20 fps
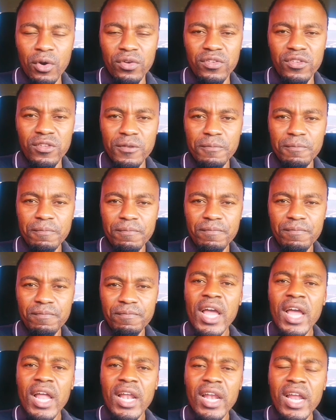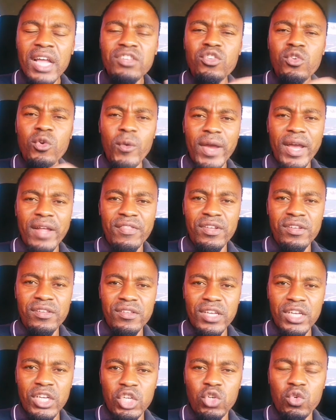box. Let's look at
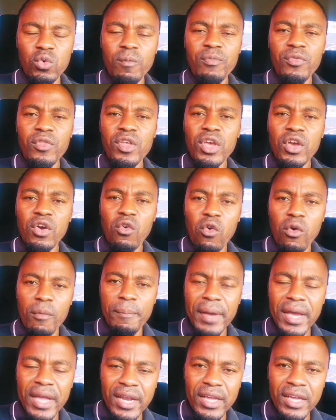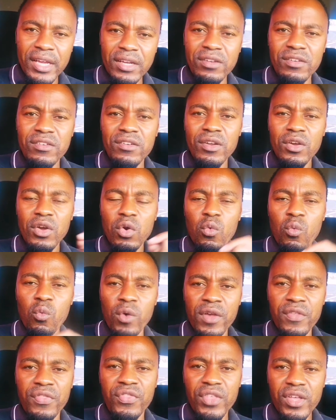this issue, comparing it
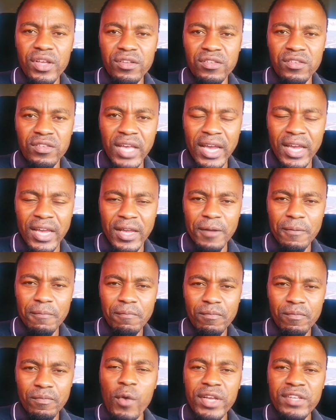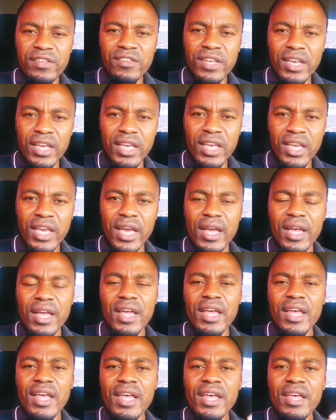with ZEC. We see here
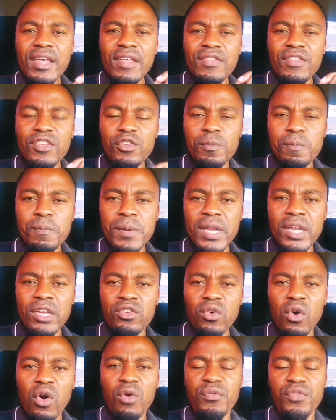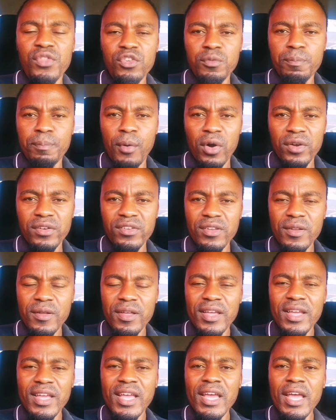the spirit of the sport
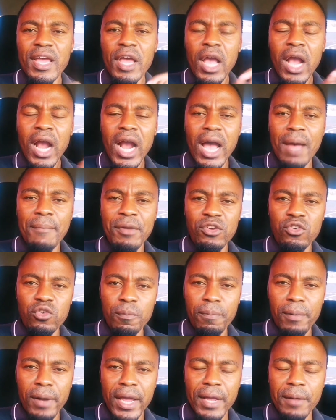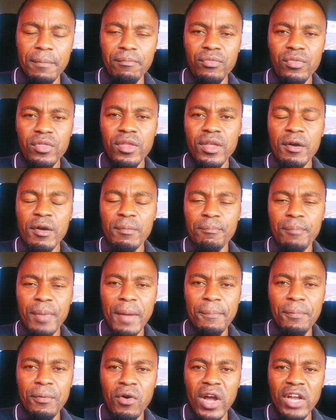coming to play. Pep